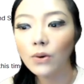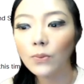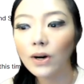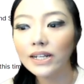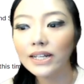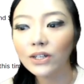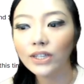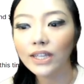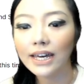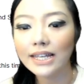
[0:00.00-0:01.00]
Wallet
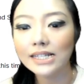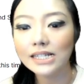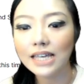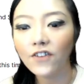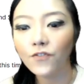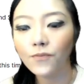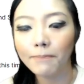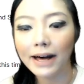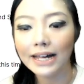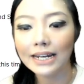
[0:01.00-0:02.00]
Connect, and
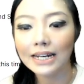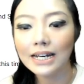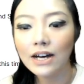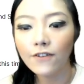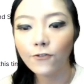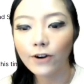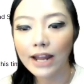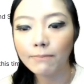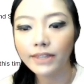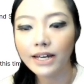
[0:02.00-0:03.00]
SafePal for
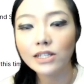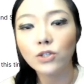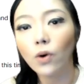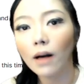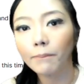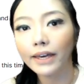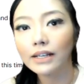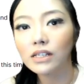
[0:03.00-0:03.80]
MDEX swapping.